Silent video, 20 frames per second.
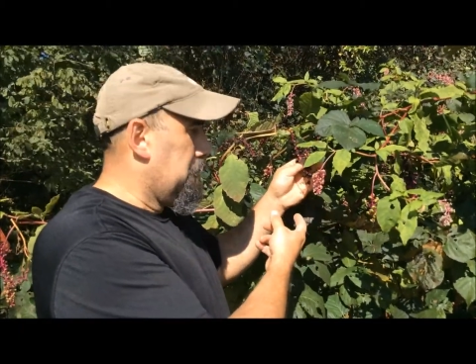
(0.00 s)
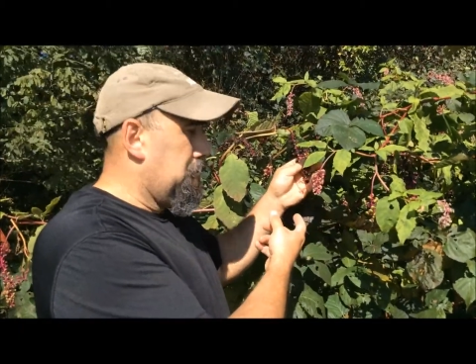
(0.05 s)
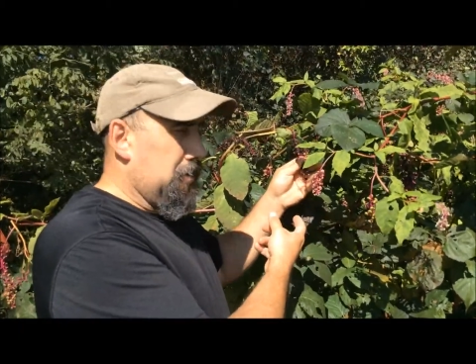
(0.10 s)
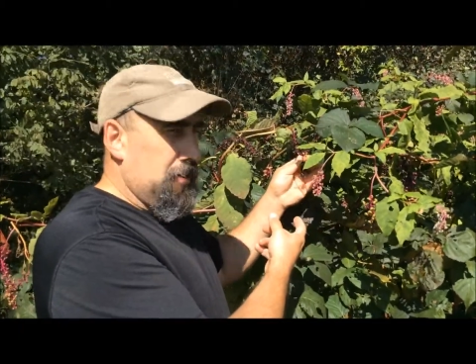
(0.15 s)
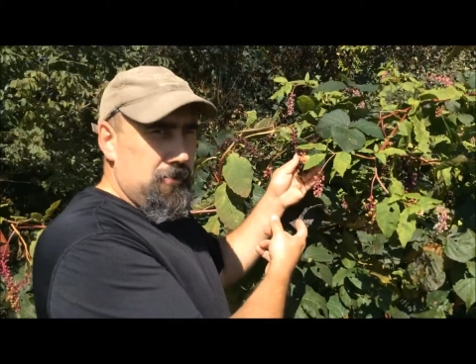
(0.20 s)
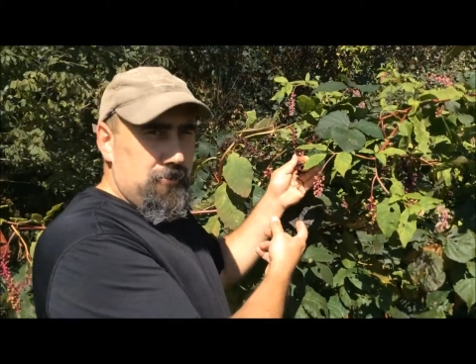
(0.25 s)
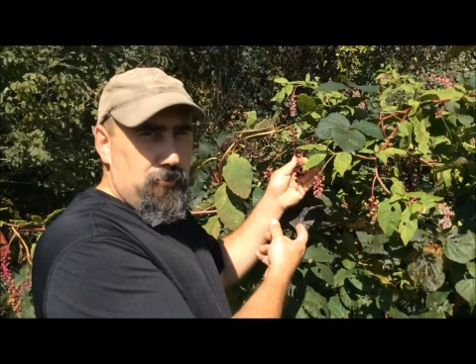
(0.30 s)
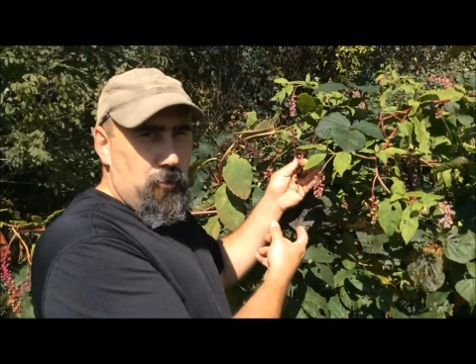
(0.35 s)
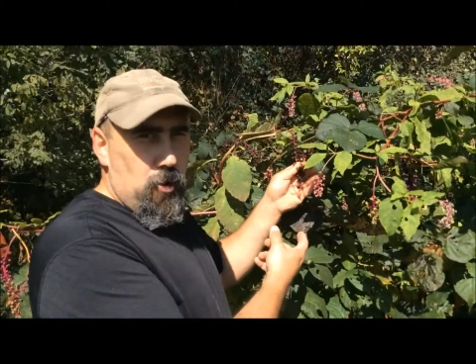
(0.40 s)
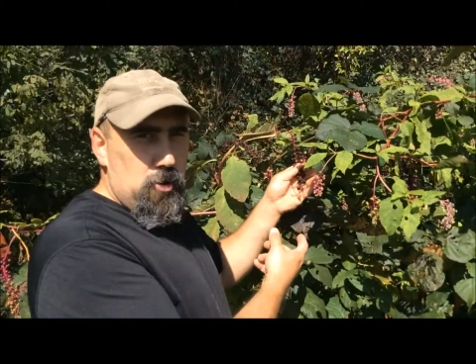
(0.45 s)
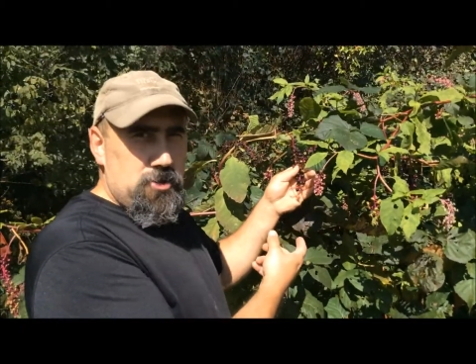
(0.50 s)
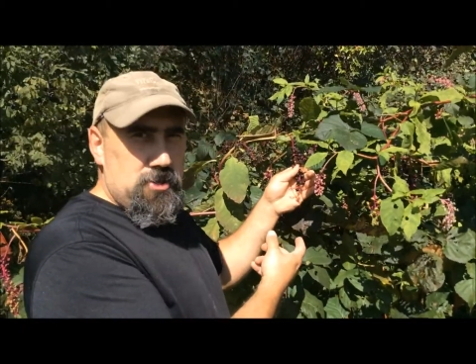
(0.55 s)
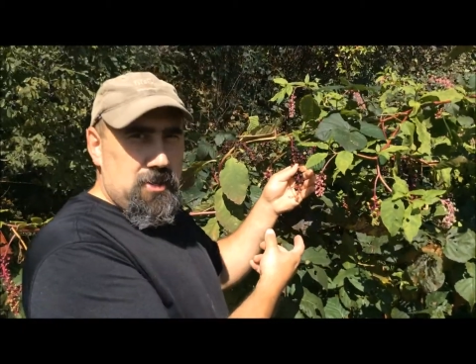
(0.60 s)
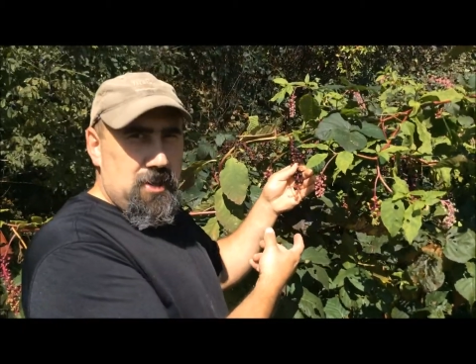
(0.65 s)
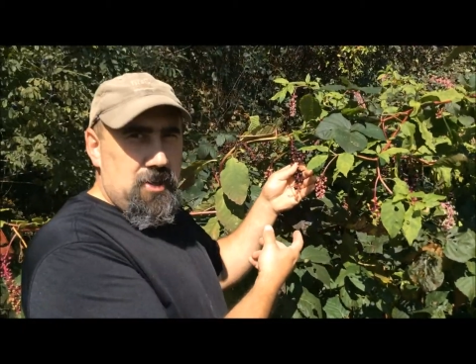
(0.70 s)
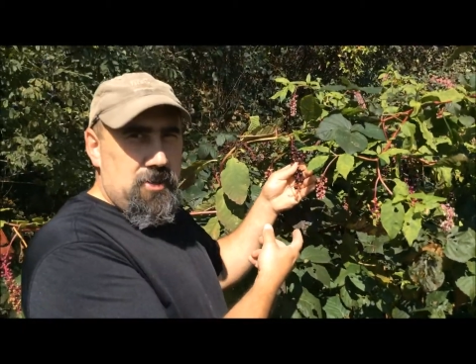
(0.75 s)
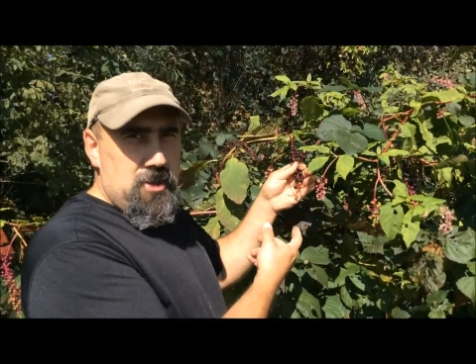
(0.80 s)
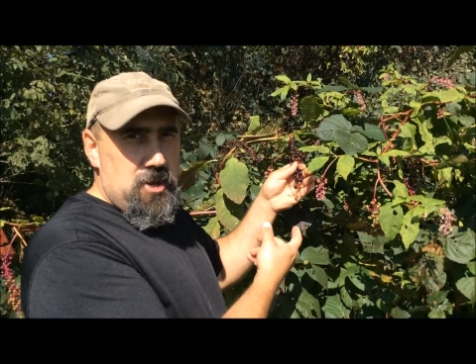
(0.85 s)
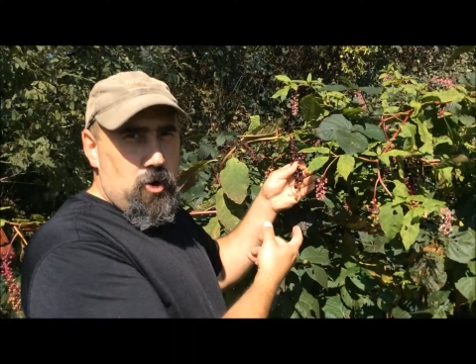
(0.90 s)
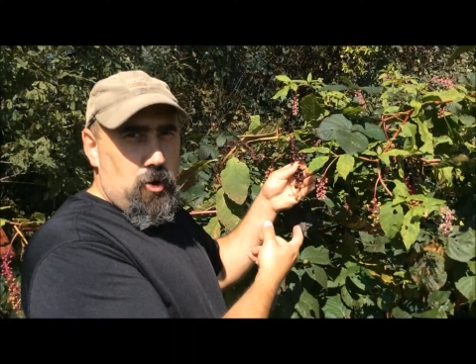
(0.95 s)
but
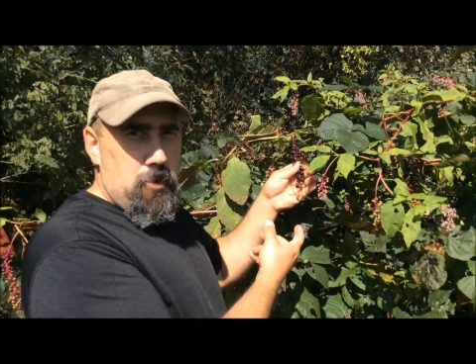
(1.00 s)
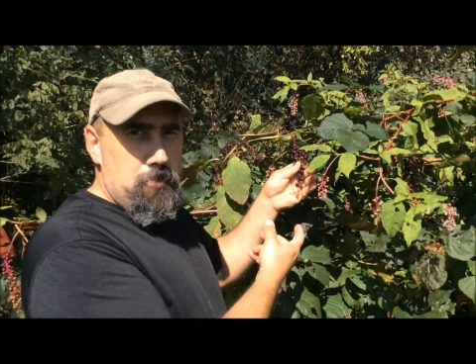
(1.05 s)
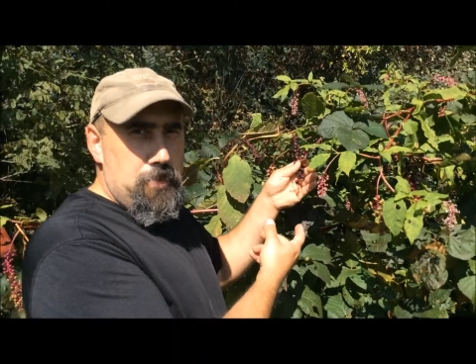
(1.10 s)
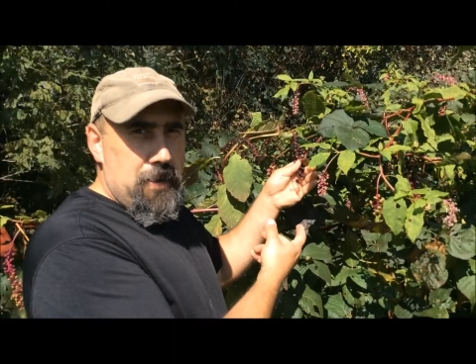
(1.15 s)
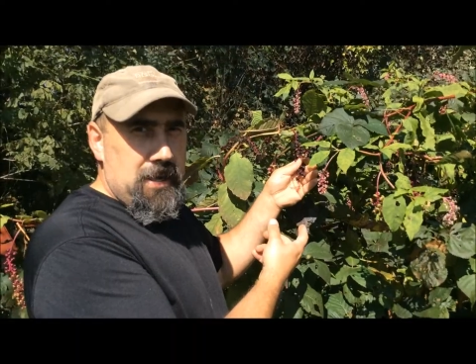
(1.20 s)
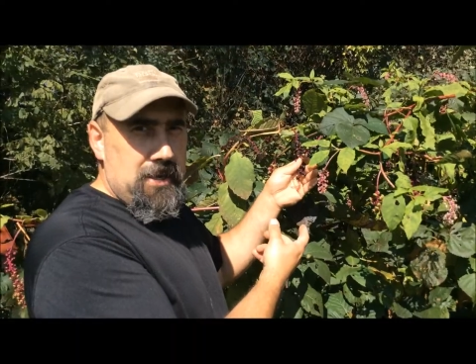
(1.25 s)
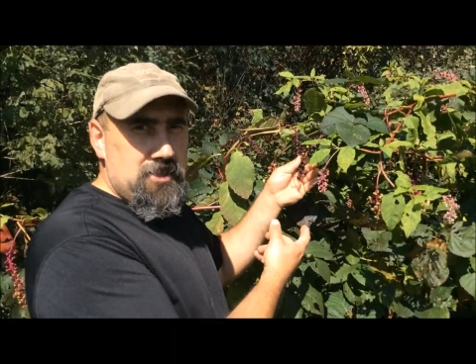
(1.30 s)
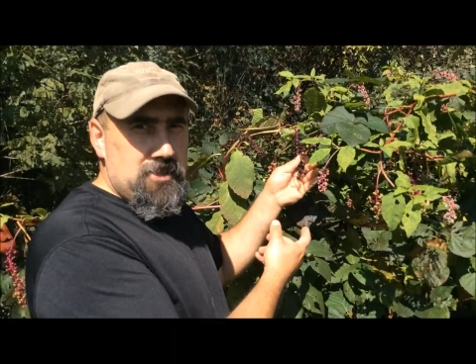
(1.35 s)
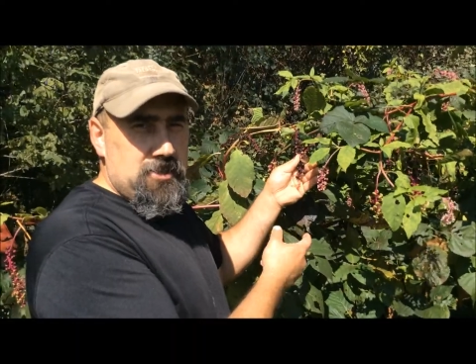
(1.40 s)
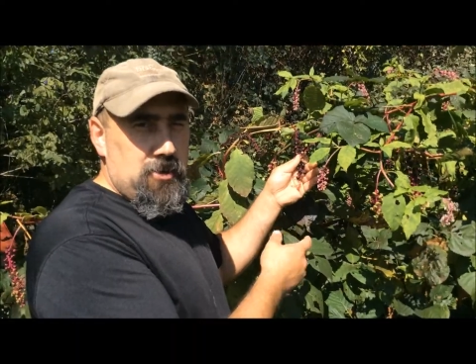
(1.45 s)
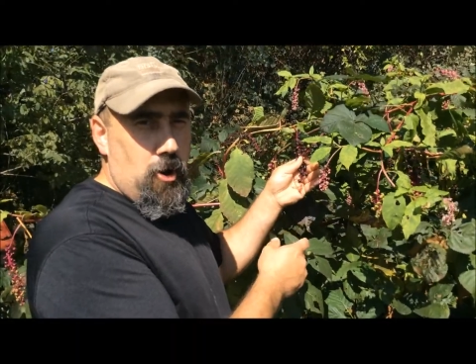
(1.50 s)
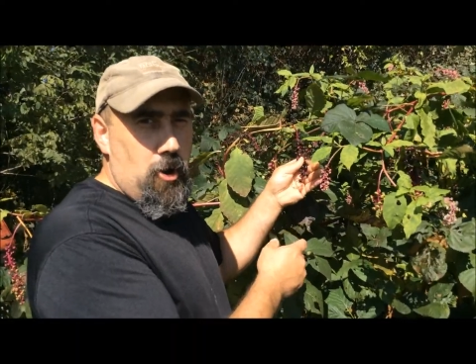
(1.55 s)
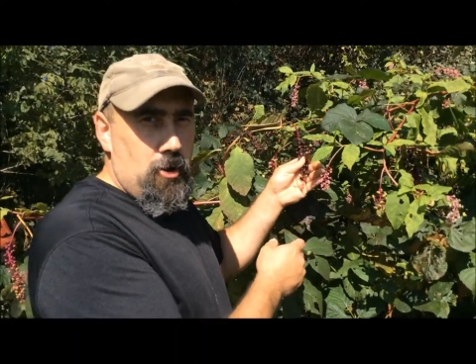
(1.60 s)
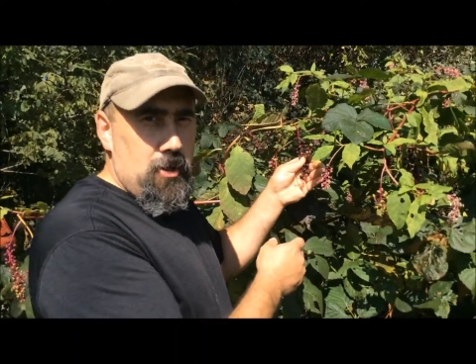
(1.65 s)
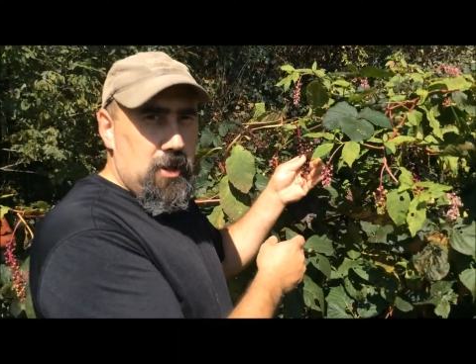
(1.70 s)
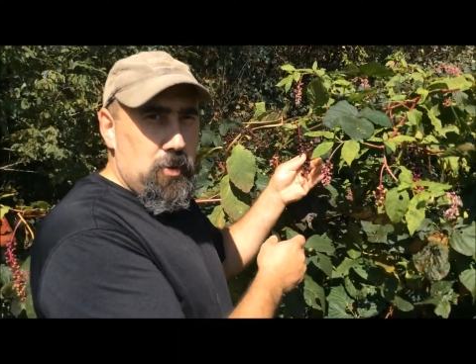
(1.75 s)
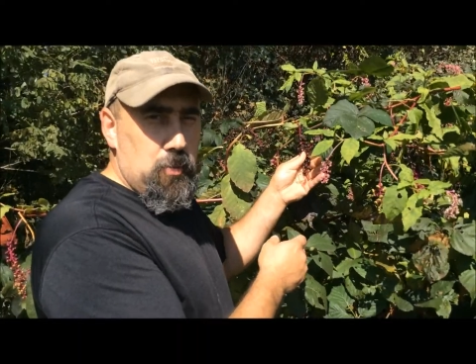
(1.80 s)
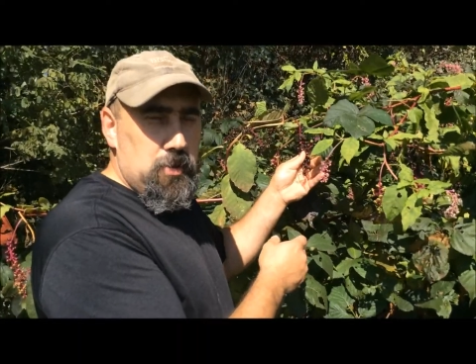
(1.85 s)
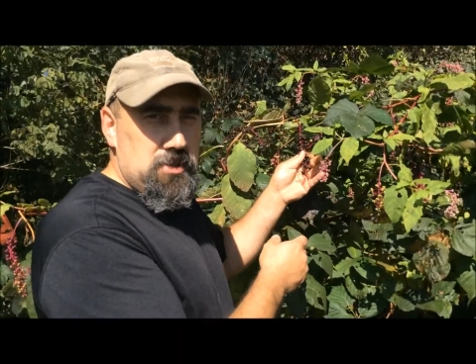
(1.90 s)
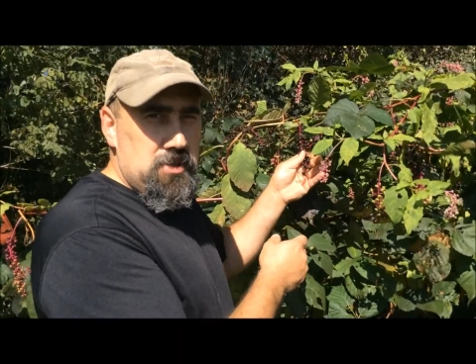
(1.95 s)
unfortunately, the European starling,